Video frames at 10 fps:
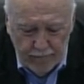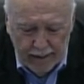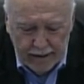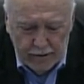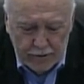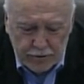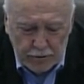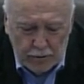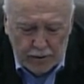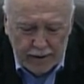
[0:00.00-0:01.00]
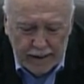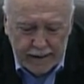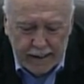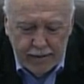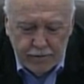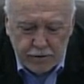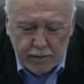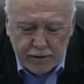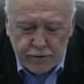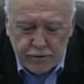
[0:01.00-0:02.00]
And also, I'd like to give a
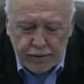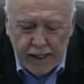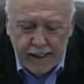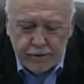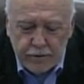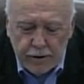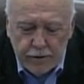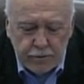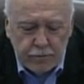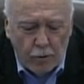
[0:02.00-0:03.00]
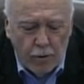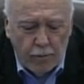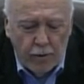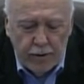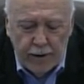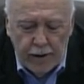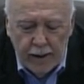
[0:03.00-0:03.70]
special thanks to the Shorewood